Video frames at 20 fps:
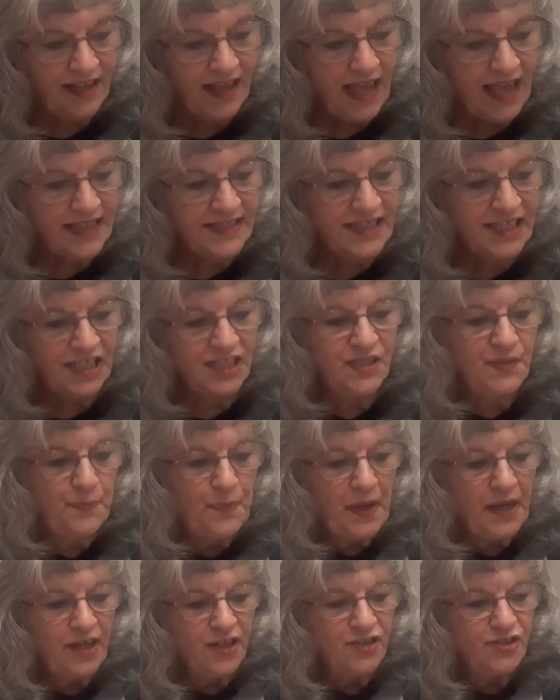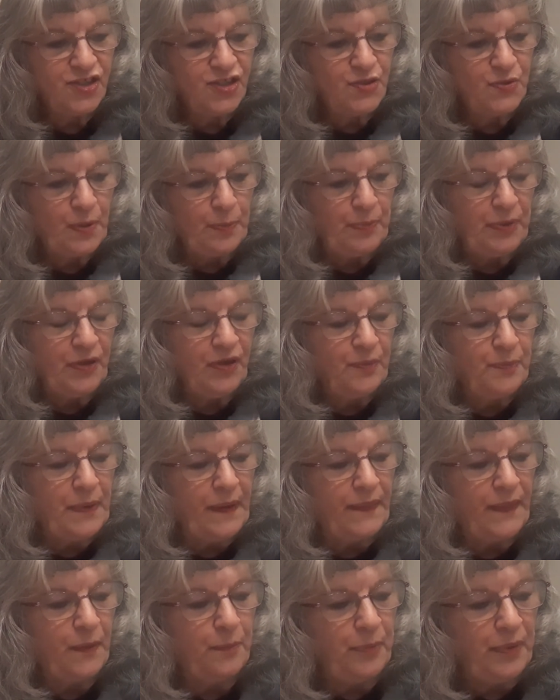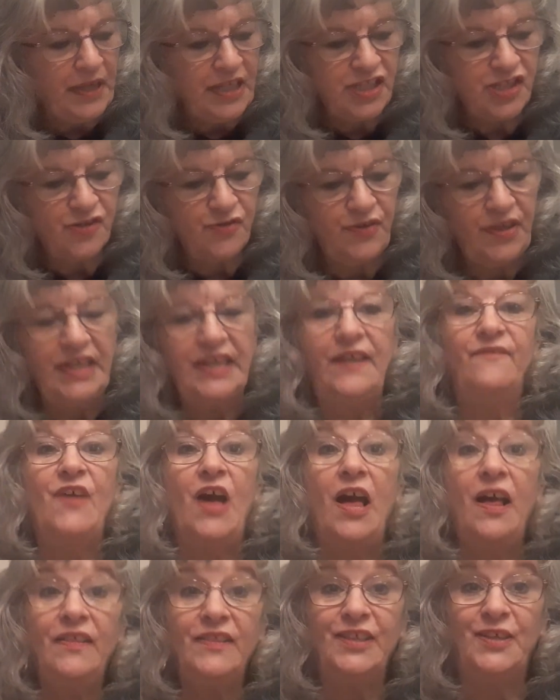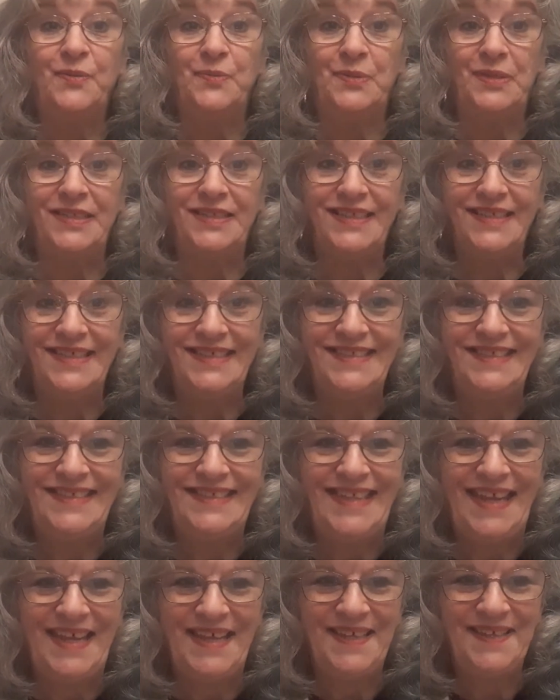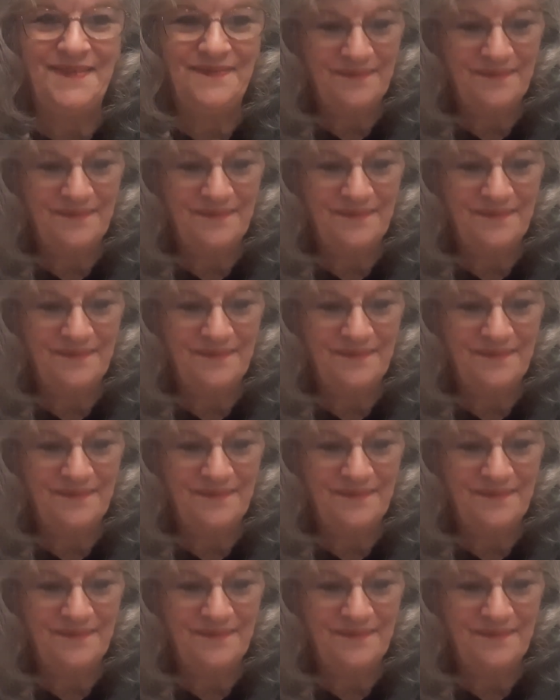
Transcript: as he aspires to appear upon the big screen of Hollywood instead.